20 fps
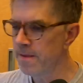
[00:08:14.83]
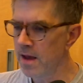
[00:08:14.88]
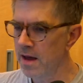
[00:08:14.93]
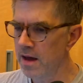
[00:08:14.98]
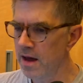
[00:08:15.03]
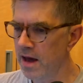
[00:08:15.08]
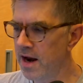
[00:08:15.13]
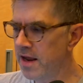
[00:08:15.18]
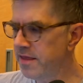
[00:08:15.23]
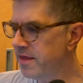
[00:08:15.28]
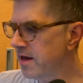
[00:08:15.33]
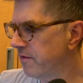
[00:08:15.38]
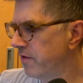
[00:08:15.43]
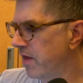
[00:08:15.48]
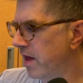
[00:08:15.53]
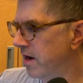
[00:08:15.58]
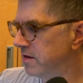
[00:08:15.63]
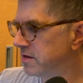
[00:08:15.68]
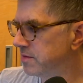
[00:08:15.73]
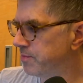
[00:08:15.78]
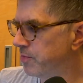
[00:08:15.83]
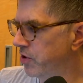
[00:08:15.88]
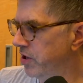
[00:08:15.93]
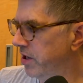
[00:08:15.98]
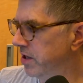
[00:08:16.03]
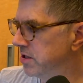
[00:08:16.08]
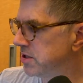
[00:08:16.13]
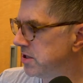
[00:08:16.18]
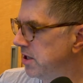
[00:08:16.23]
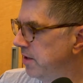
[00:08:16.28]
And I think of that as pretty
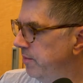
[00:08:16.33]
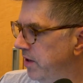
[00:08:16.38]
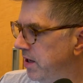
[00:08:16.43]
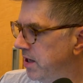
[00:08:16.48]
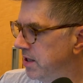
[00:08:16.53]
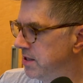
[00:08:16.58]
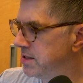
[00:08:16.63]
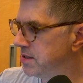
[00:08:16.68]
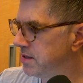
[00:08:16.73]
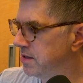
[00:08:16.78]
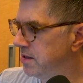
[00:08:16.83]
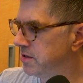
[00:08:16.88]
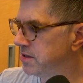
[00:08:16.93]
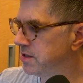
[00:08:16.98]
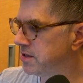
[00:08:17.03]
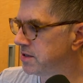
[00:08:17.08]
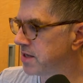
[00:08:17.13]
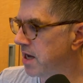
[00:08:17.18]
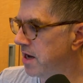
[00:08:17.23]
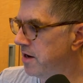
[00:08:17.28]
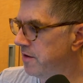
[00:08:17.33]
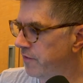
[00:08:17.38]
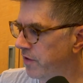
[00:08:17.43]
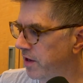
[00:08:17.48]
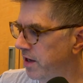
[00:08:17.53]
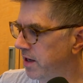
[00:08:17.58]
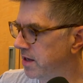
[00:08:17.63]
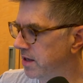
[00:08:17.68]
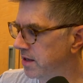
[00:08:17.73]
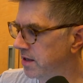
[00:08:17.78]
interesting because there's this kind of
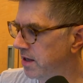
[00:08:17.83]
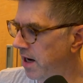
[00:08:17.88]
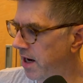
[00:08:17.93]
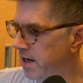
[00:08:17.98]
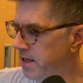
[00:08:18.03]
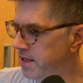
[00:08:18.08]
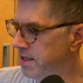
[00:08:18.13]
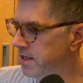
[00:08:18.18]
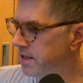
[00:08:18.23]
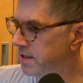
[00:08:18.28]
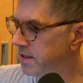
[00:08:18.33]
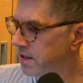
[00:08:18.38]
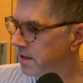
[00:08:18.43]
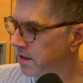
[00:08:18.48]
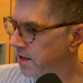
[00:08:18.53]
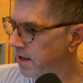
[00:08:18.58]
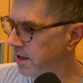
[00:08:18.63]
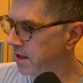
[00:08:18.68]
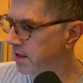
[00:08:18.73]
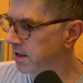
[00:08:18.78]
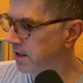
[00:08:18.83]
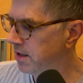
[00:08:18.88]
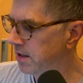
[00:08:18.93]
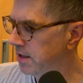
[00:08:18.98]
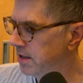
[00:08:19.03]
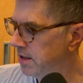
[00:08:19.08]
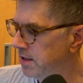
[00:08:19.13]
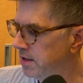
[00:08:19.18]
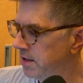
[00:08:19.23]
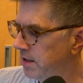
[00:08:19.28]
like idea that like,
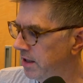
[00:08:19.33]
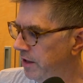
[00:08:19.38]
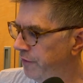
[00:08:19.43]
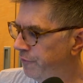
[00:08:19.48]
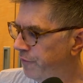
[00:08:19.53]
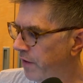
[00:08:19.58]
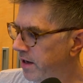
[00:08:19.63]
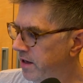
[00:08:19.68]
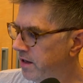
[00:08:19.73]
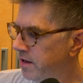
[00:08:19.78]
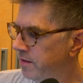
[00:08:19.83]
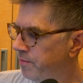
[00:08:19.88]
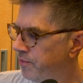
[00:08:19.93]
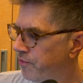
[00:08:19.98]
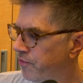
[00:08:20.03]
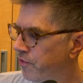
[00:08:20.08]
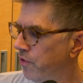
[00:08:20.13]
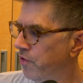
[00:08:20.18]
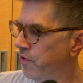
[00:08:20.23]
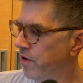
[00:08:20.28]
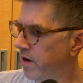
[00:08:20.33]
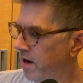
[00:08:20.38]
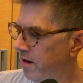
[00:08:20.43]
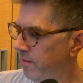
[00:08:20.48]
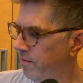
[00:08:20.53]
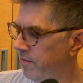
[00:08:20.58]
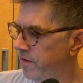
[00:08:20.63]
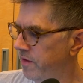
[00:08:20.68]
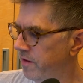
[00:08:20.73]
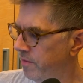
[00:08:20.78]
if I could
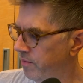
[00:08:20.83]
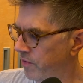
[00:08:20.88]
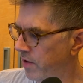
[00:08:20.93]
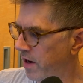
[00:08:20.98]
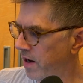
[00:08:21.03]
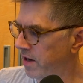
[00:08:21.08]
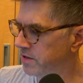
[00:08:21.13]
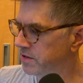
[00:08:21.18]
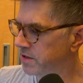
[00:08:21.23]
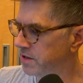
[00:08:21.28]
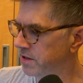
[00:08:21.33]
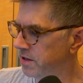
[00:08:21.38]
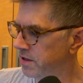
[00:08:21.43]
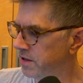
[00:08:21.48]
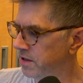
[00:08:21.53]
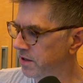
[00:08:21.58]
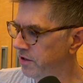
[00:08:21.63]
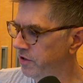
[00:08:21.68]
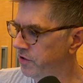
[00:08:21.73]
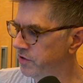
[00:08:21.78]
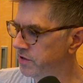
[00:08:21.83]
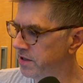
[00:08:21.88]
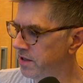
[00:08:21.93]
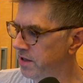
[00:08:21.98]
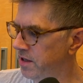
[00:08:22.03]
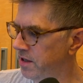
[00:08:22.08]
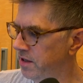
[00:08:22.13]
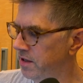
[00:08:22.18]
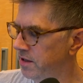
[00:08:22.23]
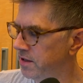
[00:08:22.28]
program the browser using
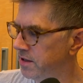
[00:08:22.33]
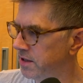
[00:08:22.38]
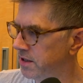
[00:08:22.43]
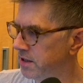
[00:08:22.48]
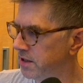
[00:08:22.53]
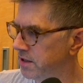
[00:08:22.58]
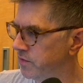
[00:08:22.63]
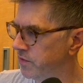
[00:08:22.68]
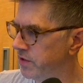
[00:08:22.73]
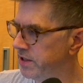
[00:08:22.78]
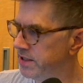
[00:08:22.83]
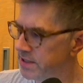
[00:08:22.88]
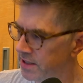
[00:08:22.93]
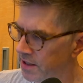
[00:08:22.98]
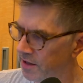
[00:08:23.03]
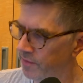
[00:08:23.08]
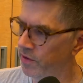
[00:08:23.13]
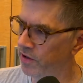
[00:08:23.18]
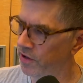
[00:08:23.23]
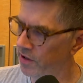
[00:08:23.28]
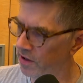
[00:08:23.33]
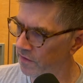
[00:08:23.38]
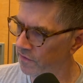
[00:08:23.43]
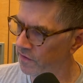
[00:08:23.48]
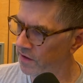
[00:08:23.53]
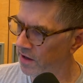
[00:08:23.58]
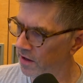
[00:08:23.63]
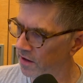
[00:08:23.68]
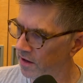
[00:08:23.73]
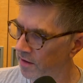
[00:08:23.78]
the reasoning ability of the
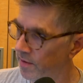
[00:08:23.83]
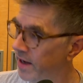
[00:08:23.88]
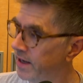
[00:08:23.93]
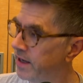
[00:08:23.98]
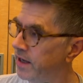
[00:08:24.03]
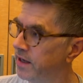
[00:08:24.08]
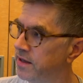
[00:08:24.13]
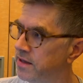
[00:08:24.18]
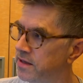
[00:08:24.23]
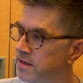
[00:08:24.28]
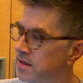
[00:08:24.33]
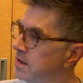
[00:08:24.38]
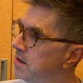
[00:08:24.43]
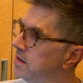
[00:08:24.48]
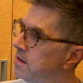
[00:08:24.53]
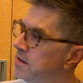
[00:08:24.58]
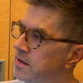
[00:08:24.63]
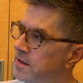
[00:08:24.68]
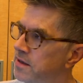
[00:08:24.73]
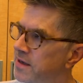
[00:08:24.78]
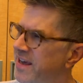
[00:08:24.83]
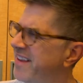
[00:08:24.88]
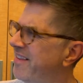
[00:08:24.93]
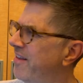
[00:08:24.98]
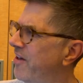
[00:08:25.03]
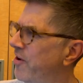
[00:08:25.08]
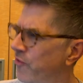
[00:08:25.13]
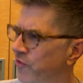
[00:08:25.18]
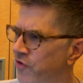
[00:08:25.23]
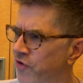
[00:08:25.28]
LLM, I could get a
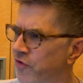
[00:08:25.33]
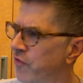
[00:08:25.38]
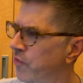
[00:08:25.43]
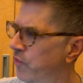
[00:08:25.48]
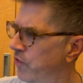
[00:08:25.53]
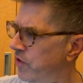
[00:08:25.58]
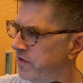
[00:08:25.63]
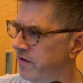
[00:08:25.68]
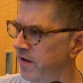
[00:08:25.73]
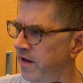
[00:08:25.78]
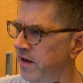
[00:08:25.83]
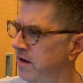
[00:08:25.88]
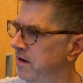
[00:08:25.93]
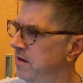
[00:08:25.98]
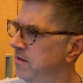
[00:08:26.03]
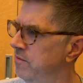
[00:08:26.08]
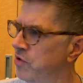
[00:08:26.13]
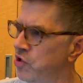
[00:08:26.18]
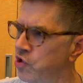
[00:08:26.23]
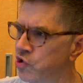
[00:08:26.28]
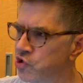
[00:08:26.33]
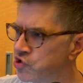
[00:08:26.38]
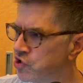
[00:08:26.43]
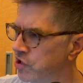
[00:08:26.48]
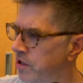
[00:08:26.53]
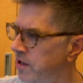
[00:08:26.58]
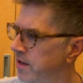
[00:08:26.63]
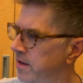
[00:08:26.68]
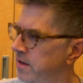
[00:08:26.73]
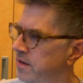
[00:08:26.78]
lot of useful work done and
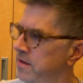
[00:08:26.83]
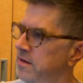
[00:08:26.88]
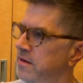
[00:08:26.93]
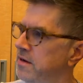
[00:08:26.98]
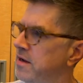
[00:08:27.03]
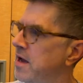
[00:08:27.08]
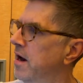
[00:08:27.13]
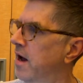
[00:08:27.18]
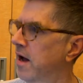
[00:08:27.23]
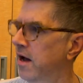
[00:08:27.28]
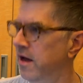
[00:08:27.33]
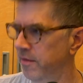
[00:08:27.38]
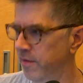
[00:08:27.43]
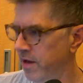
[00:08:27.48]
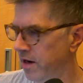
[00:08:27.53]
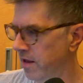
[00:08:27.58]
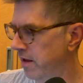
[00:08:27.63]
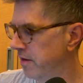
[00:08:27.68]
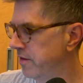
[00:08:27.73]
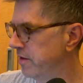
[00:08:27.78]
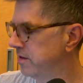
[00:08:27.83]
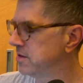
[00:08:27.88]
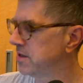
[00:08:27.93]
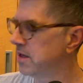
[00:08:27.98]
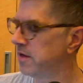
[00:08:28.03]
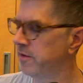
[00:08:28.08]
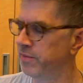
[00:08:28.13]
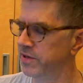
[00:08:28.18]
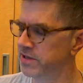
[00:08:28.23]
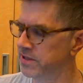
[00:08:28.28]
minutia and kind of automate a lot of things. There's a lot
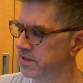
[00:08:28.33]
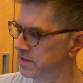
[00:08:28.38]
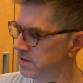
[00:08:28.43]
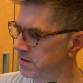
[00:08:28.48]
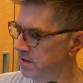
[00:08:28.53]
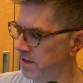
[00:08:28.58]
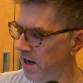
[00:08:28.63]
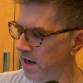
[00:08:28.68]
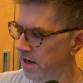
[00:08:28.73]
of business in that.